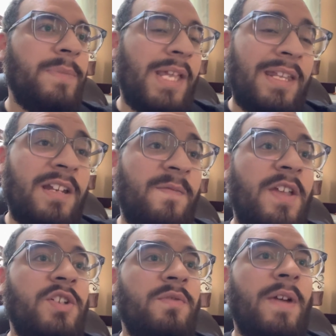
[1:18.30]
in a
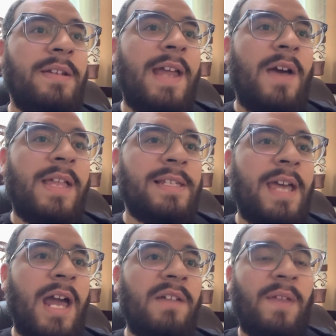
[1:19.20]
division right now that's
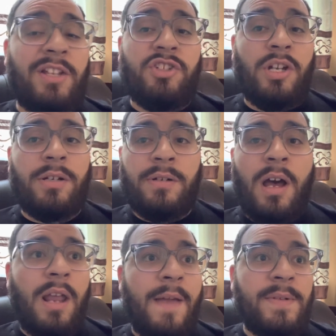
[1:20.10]
kind of like a
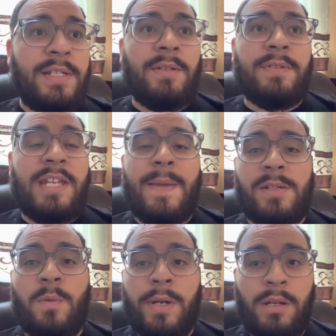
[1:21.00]
juggernaut. Every single team
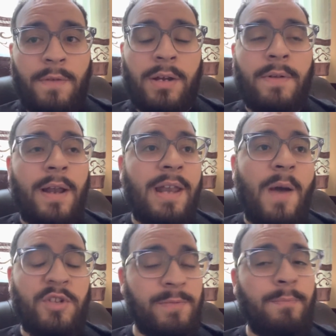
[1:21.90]
has a winning record right
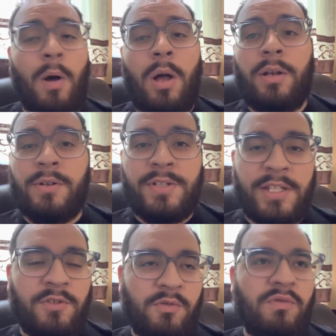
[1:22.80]
now, which is bonkers.
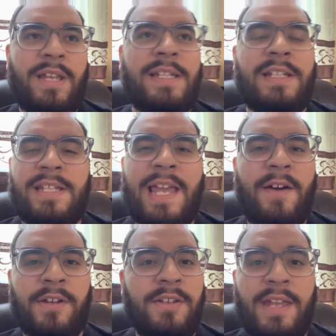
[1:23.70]
It's crazy to see
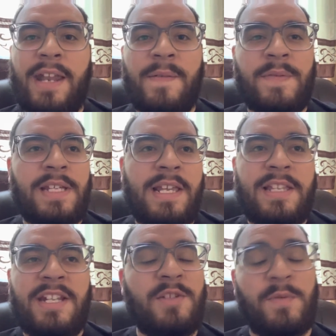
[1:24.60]
how good the NFC
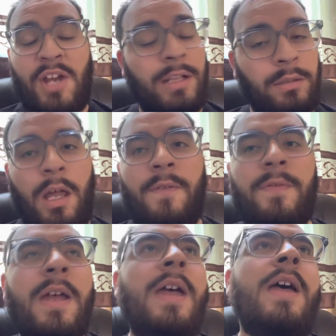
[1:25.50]
East is, which I
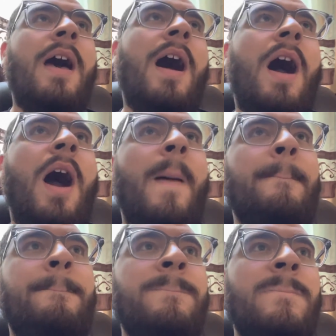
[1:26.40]
love. And